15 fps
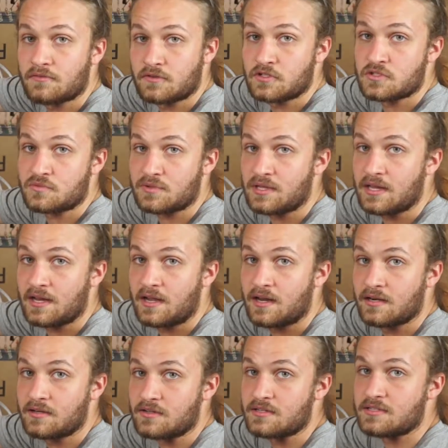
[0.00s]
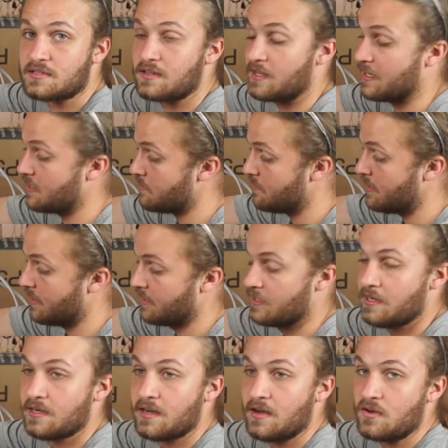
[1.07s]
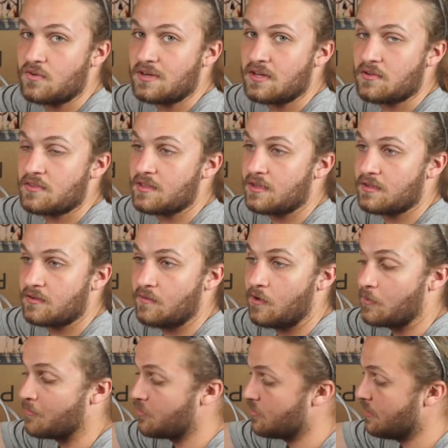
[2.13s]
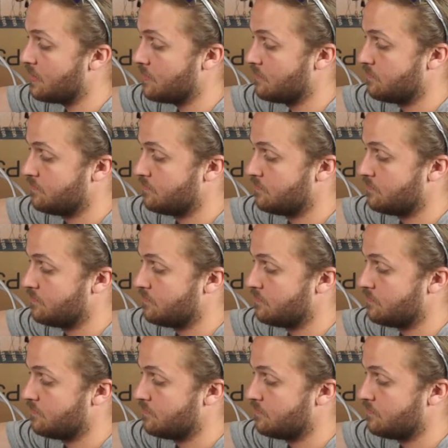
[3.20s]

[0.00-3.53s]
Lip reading: first relay on, and you can see the light come on, and you can hear the audible click.